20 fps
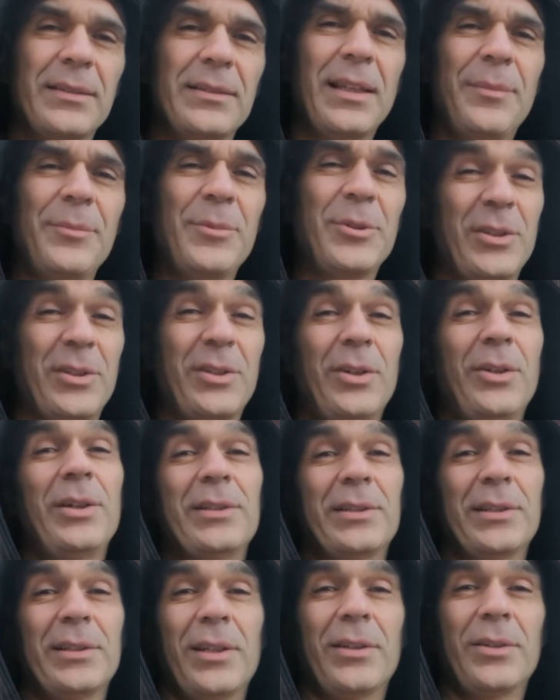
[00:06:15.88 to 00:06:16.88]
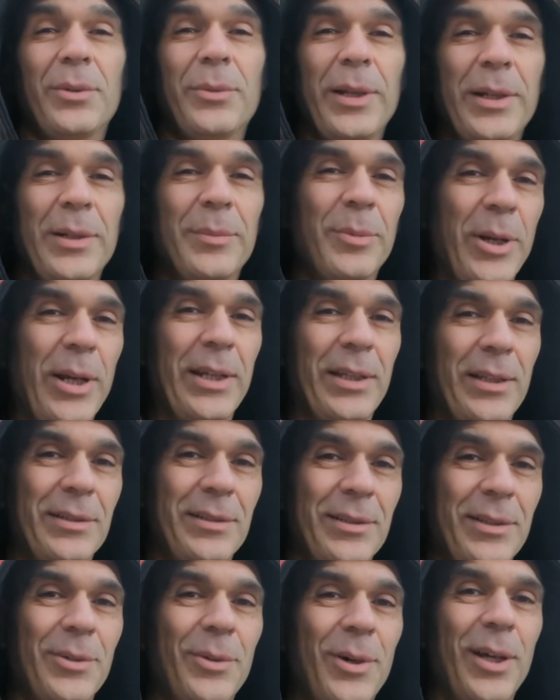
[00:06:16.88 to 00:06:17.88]
Cybersecurity is another way to break
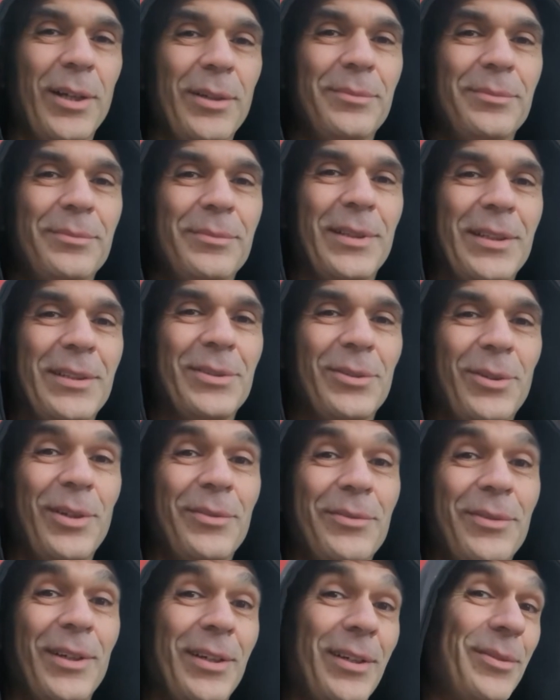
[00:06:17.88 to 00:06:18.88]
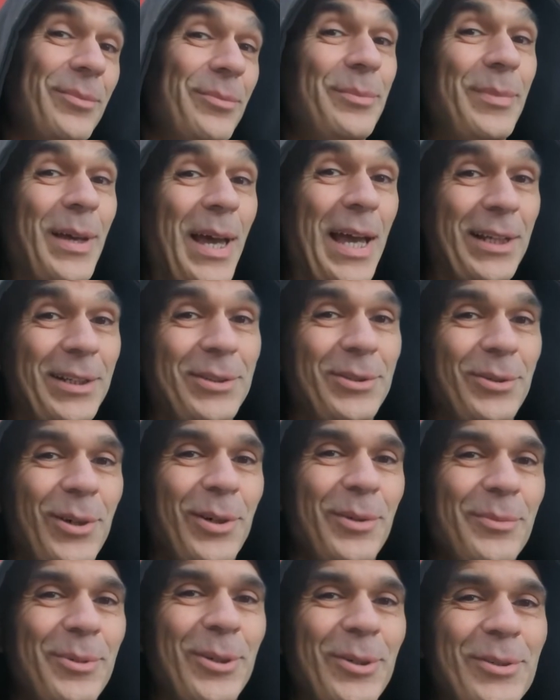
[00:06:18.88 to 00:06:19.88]
into quantum. It's sort of a
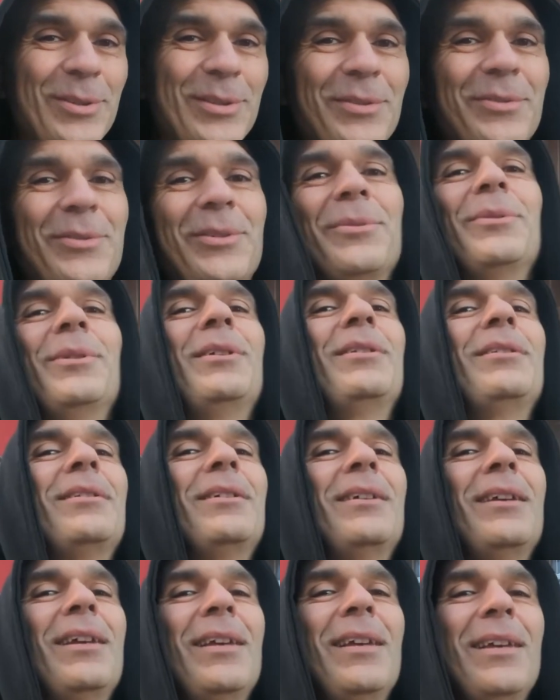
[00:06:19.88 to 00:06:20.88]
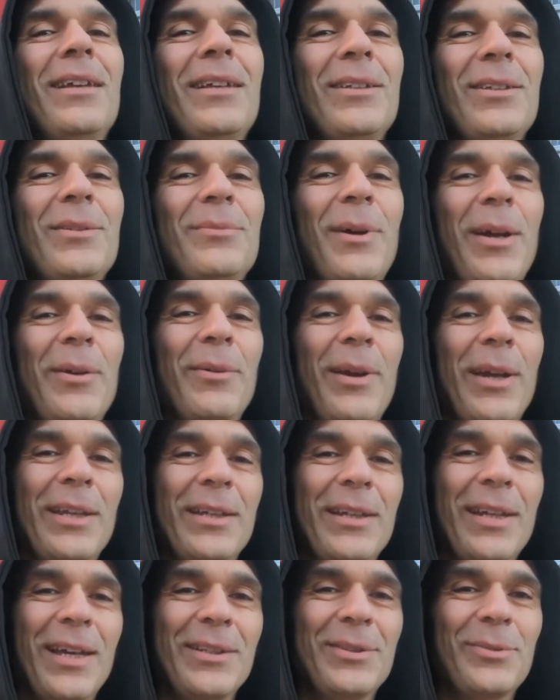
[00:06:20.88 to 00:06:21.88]
backdoor approach, if you will. You might
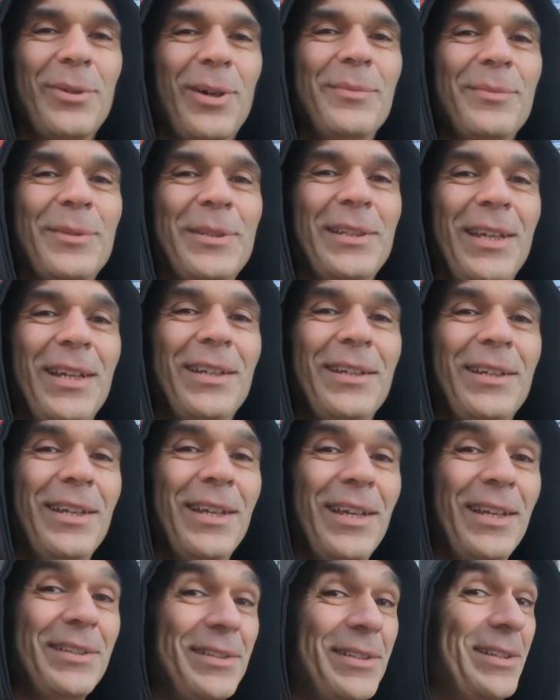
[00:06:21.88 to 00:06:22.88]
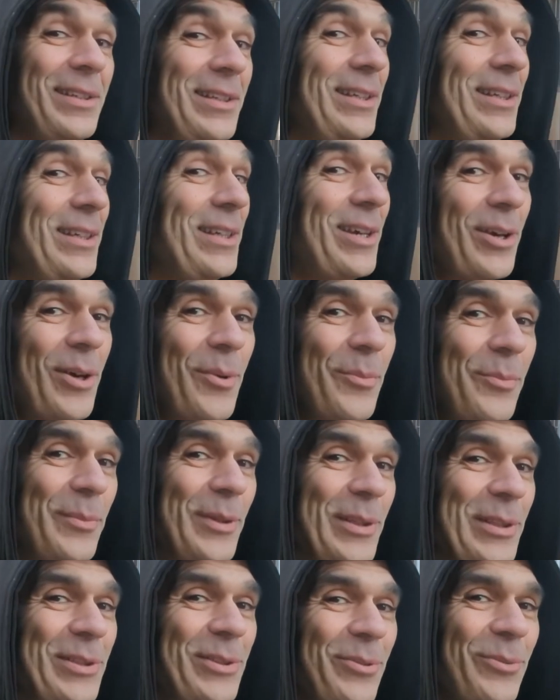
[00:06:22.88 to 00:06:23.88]
recognize where I'm standing as the
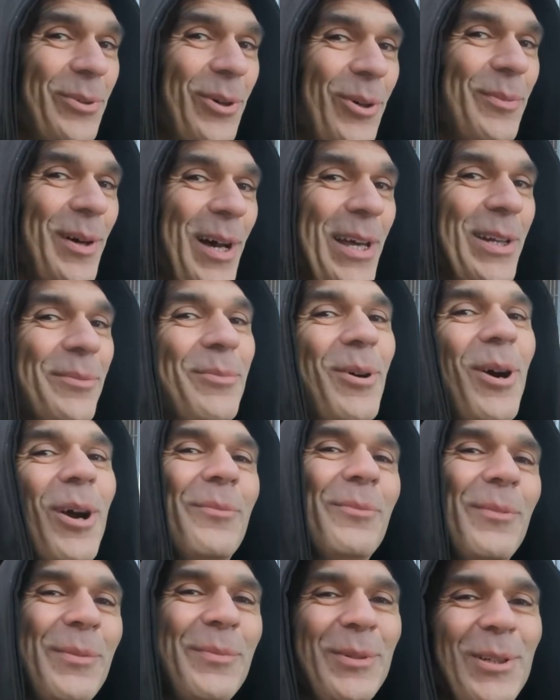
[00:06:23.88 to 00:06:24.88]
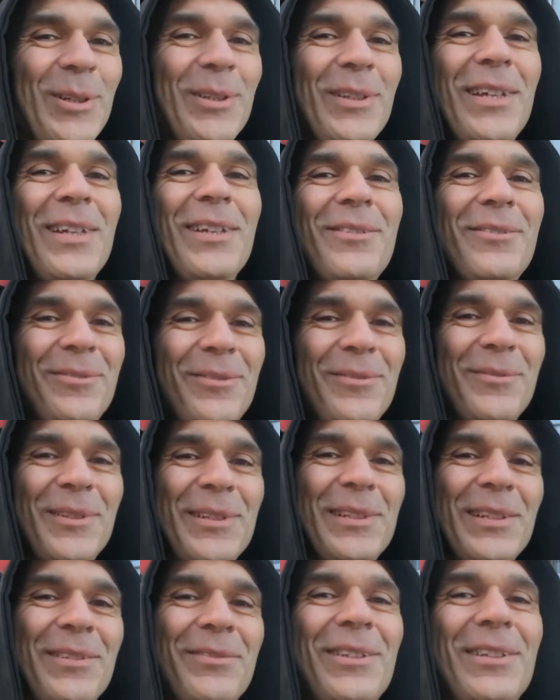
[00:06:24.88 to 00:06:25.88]
Mr. Robot apartment building from the
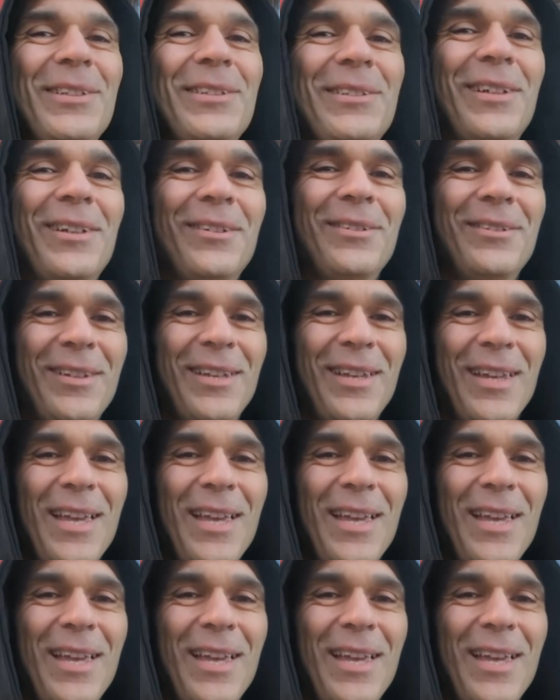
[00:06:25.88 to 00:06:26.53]
TV show.